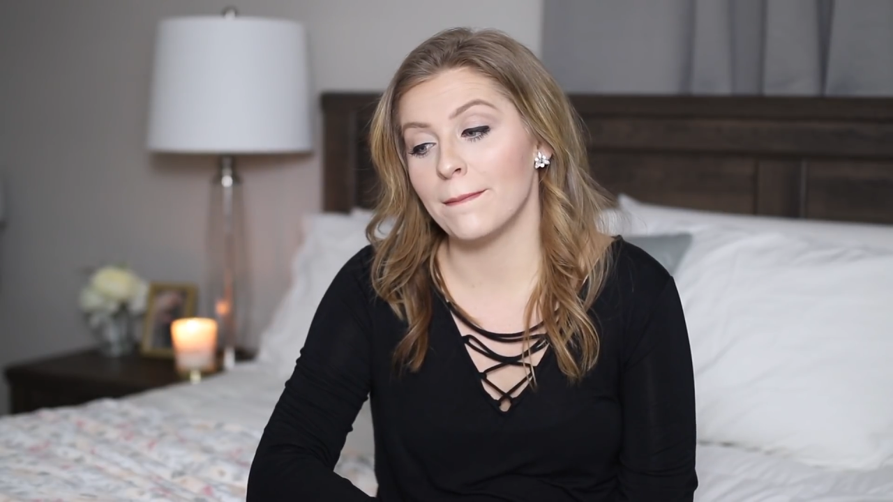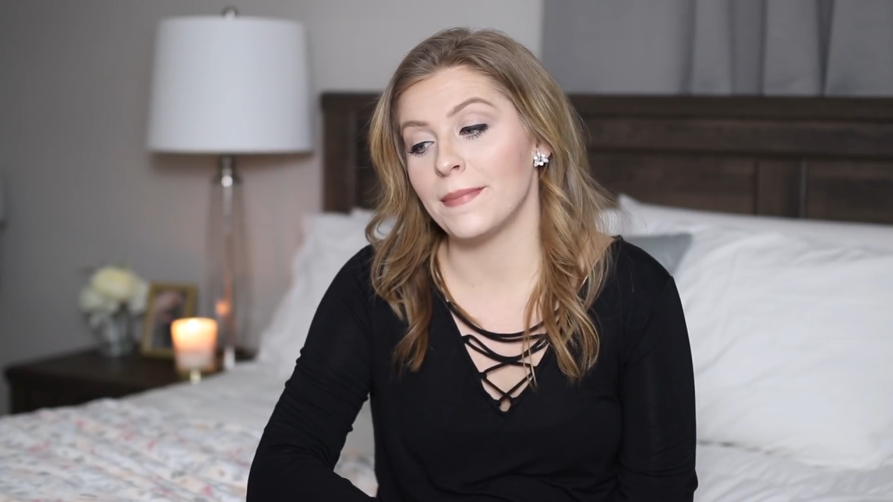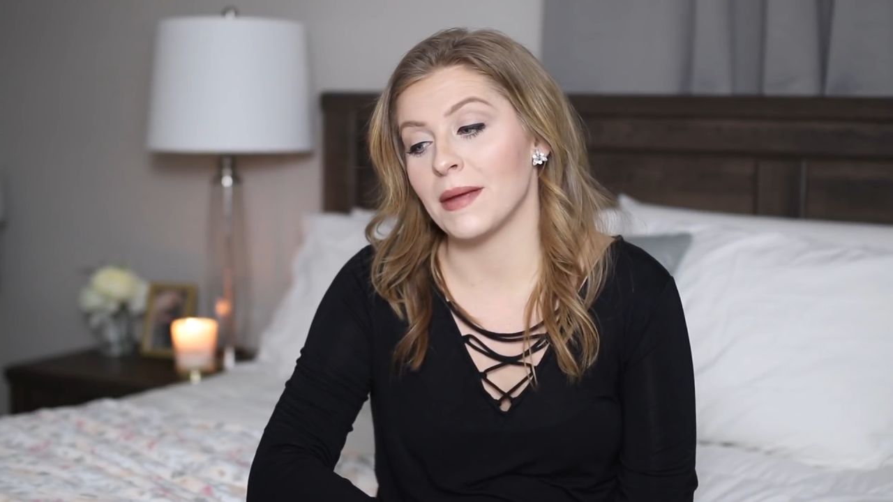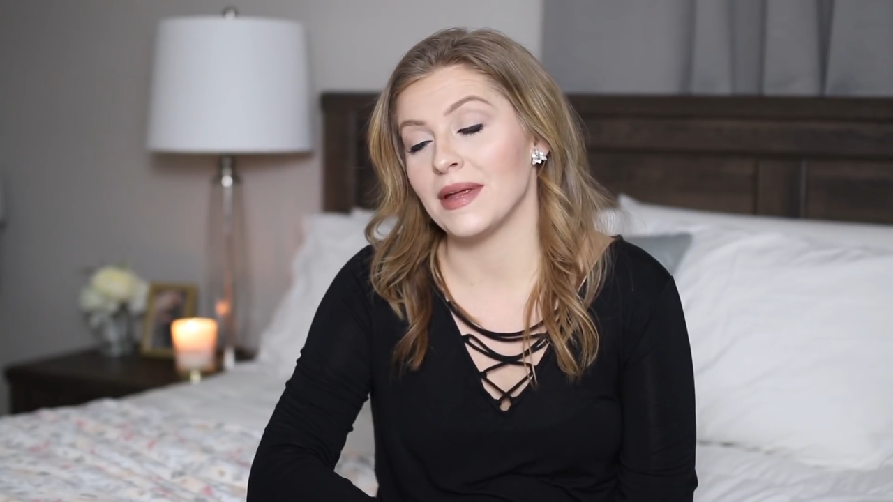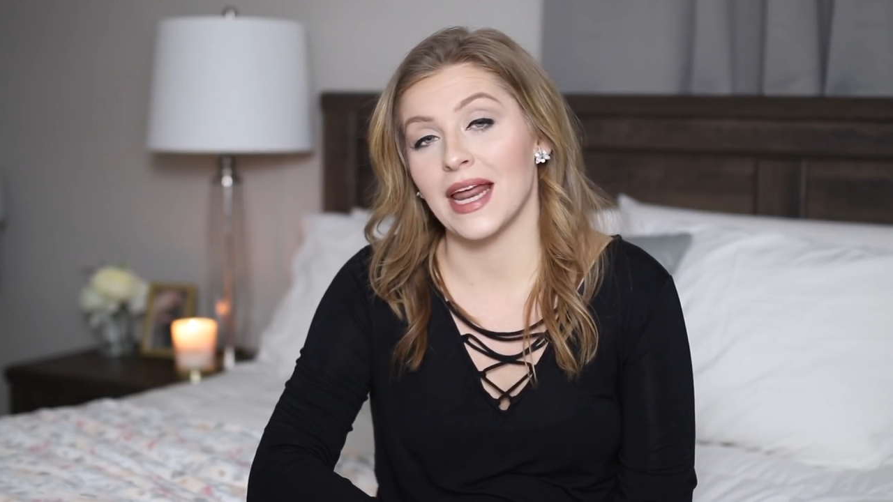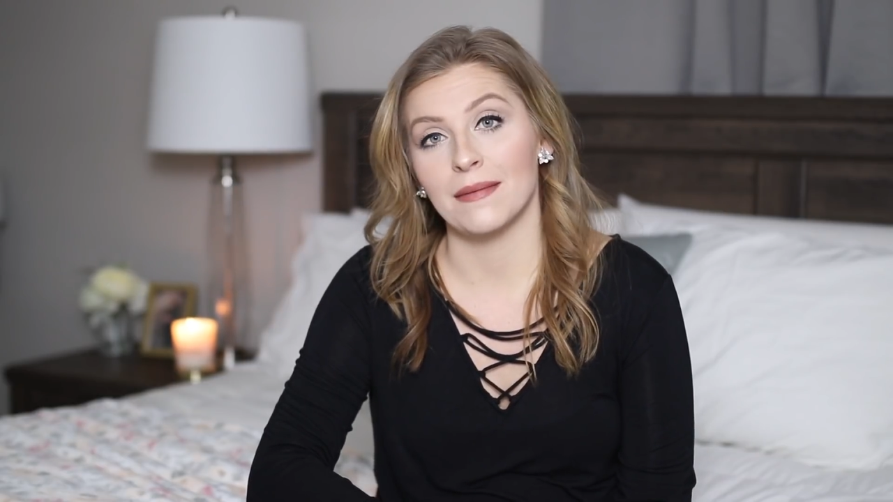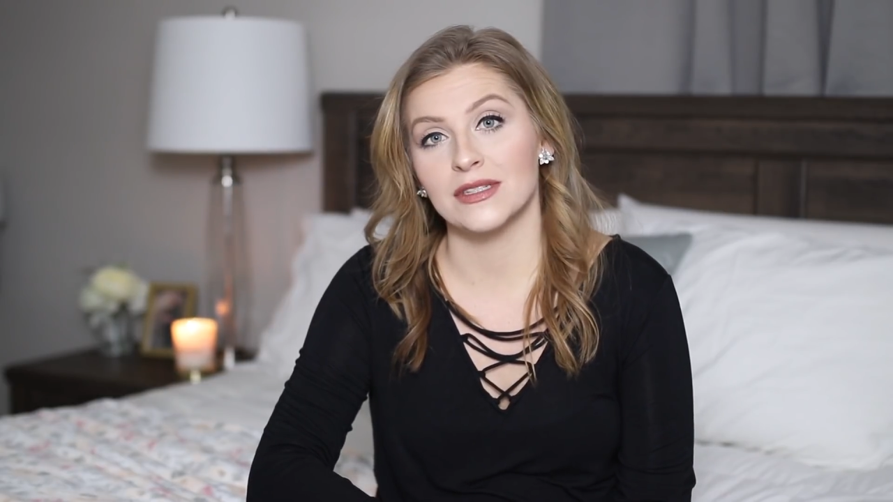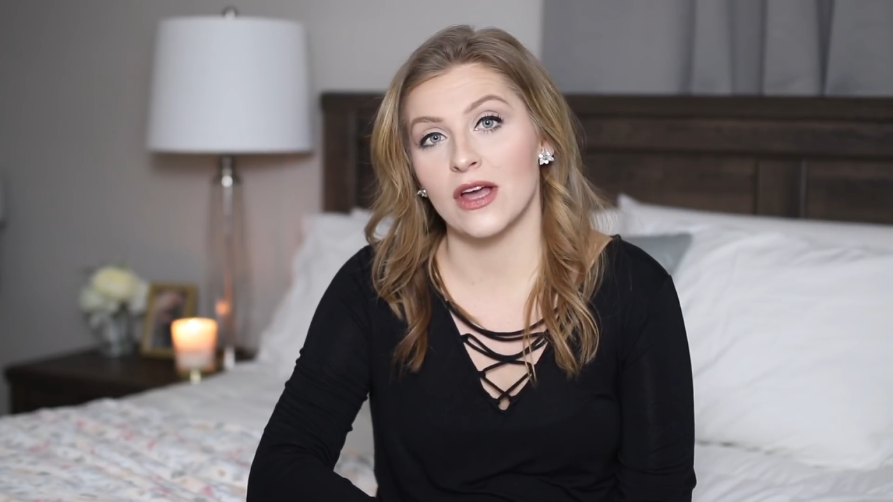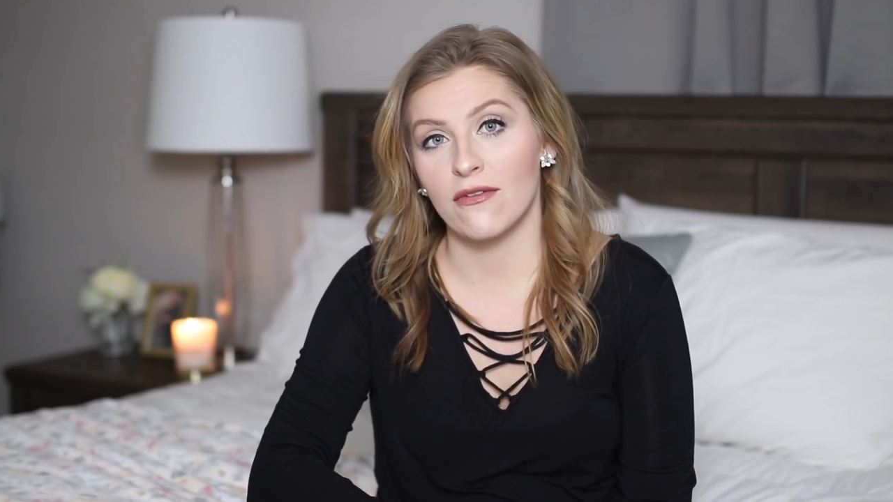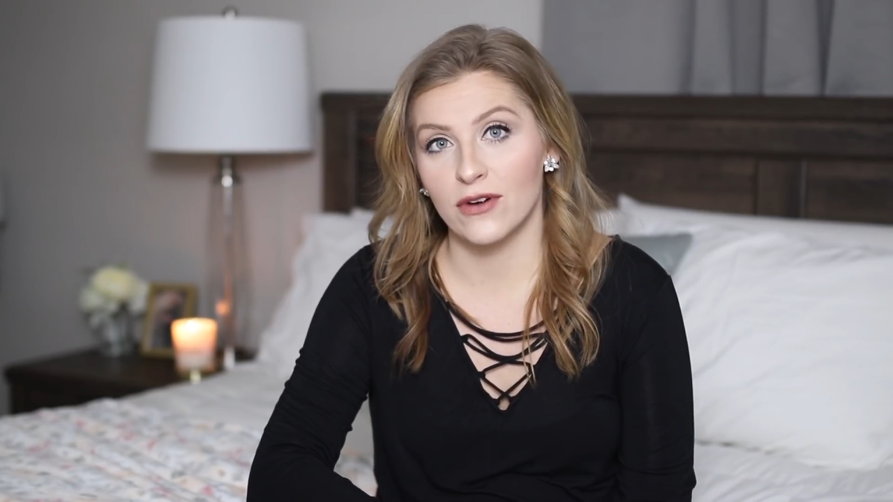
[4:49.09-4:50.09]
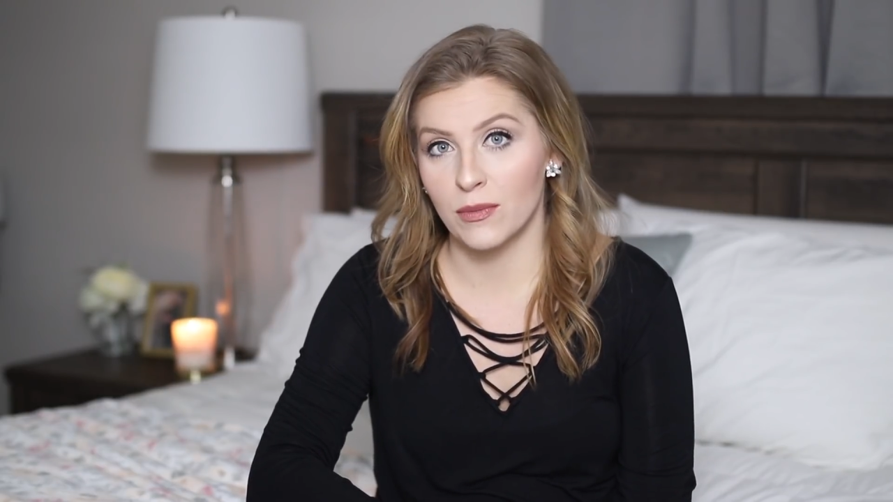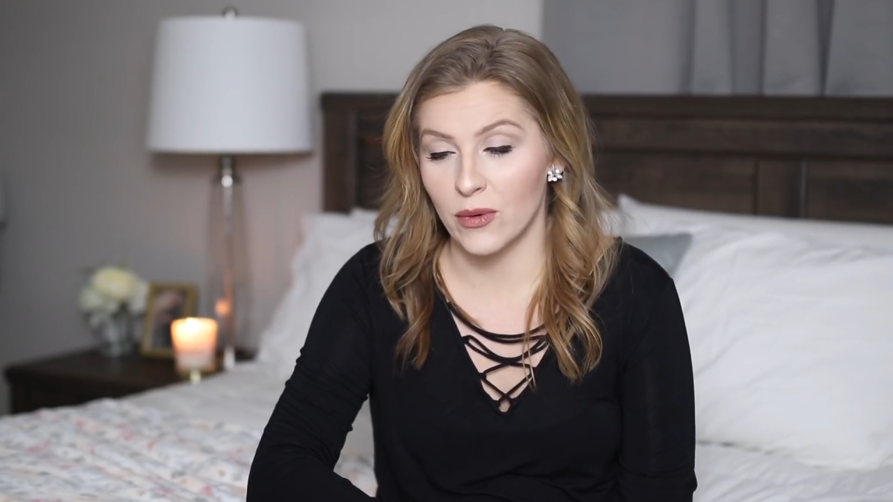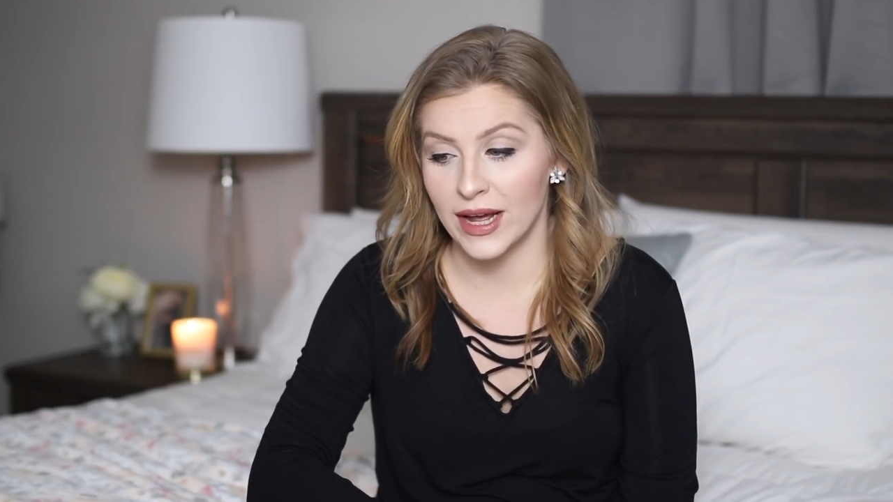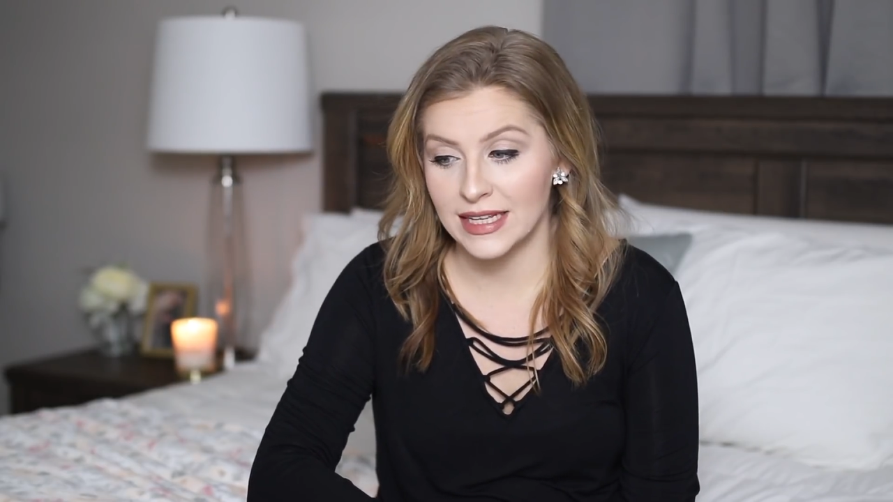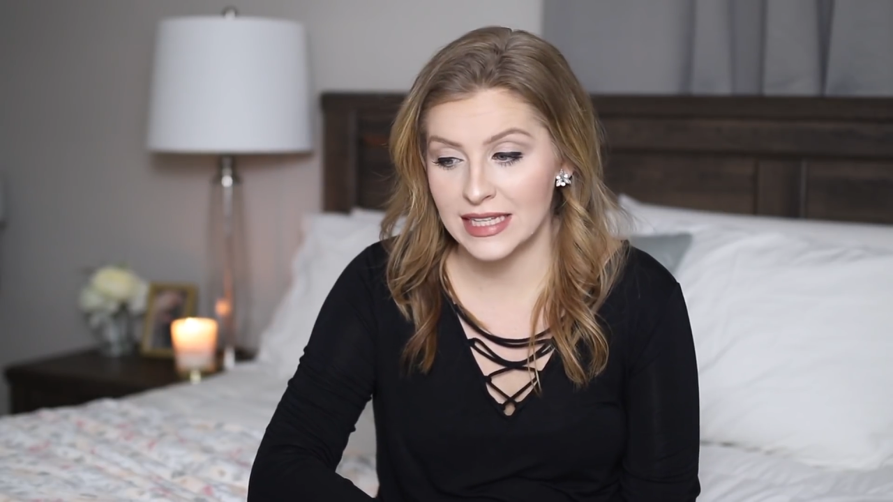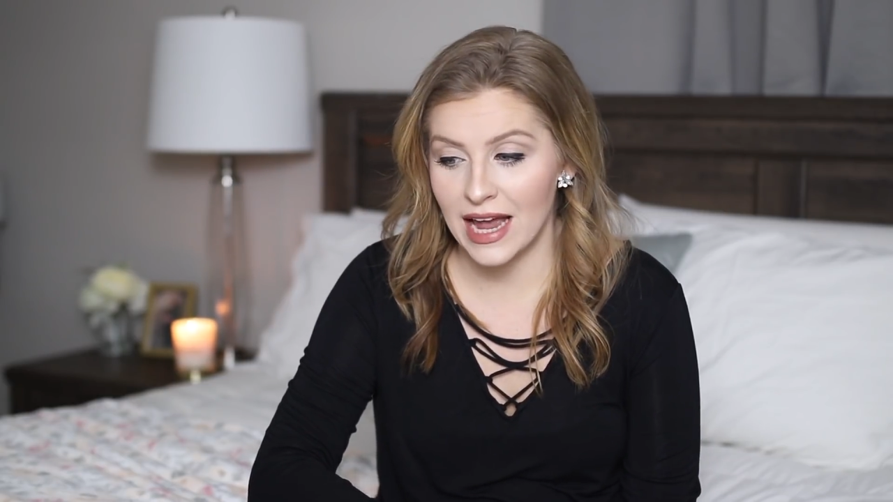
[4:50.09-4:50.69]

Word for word: baby names for boys.